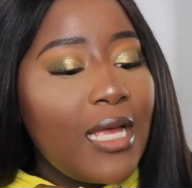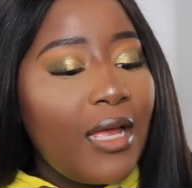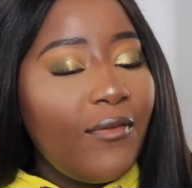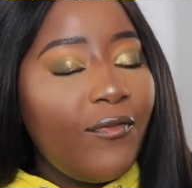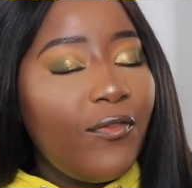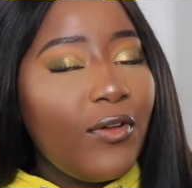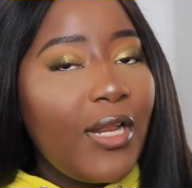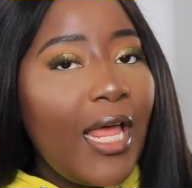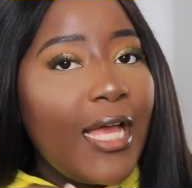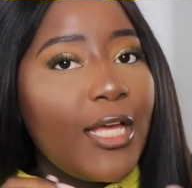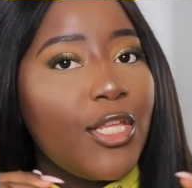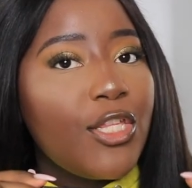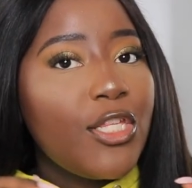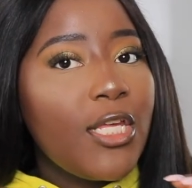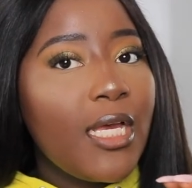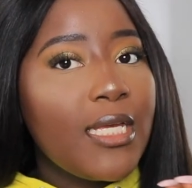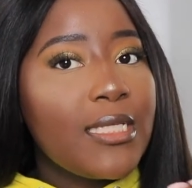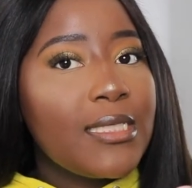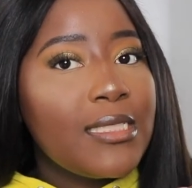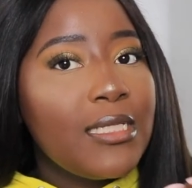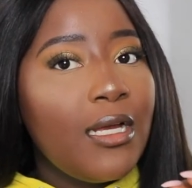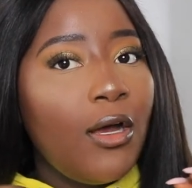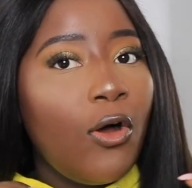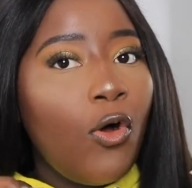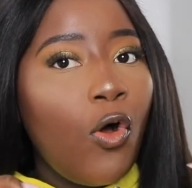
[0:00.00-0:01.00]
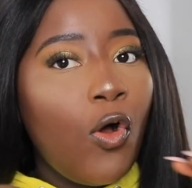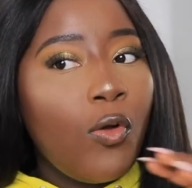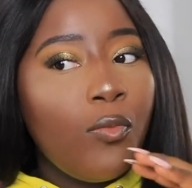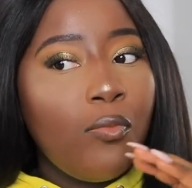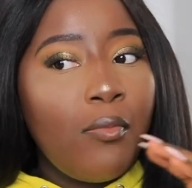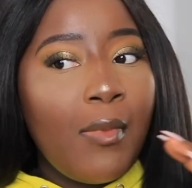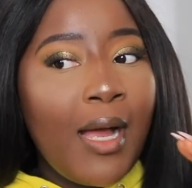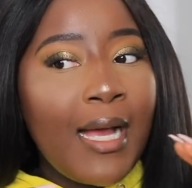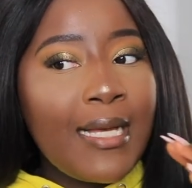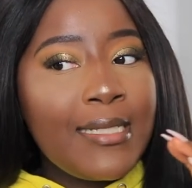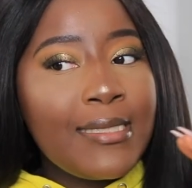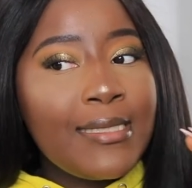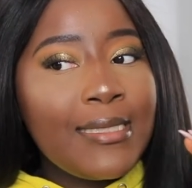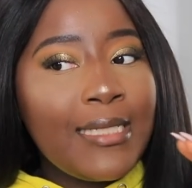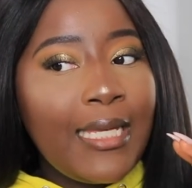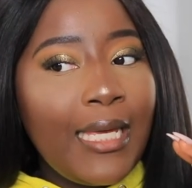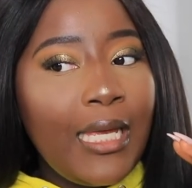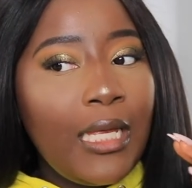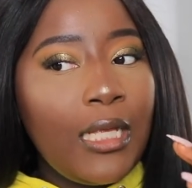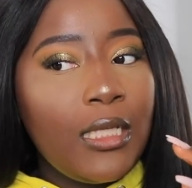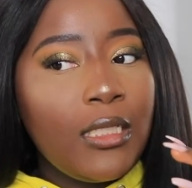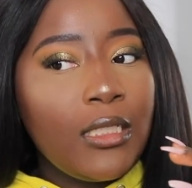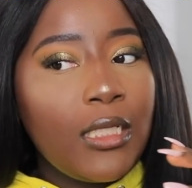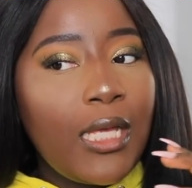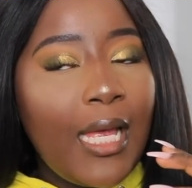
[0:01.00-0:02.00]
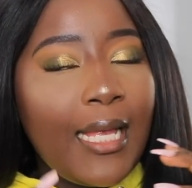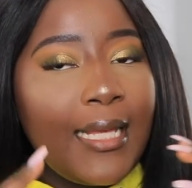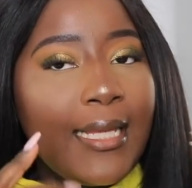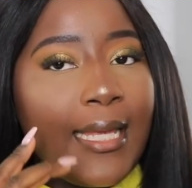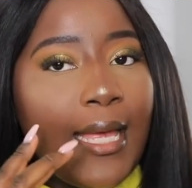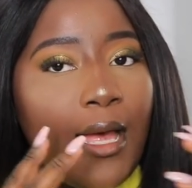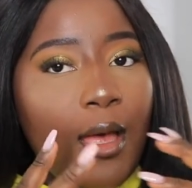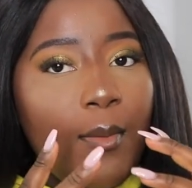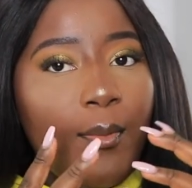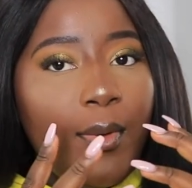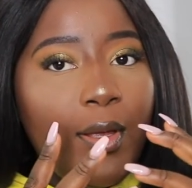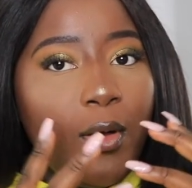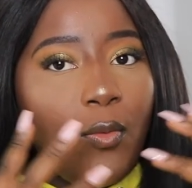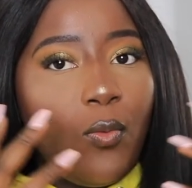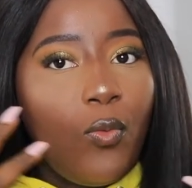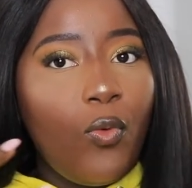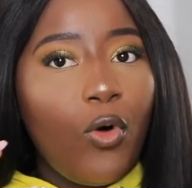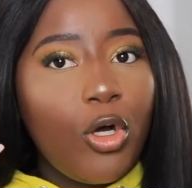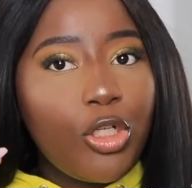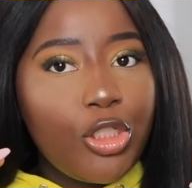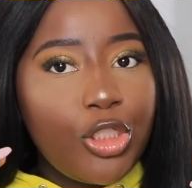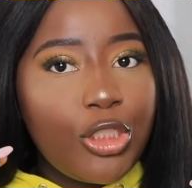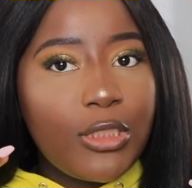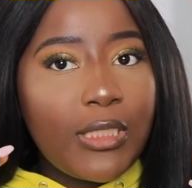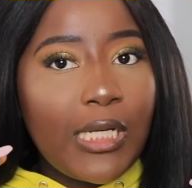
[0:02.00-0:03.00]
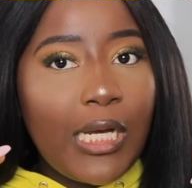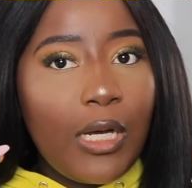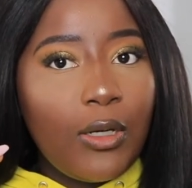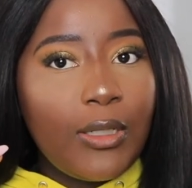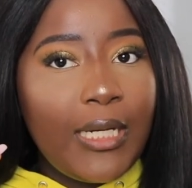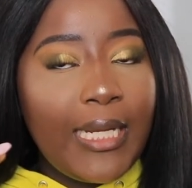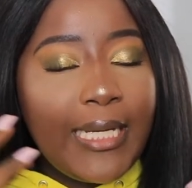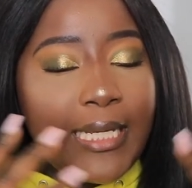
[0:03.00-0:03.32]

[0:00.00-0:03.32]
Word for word: I feel like chestnut on my skin can get a bit washed out,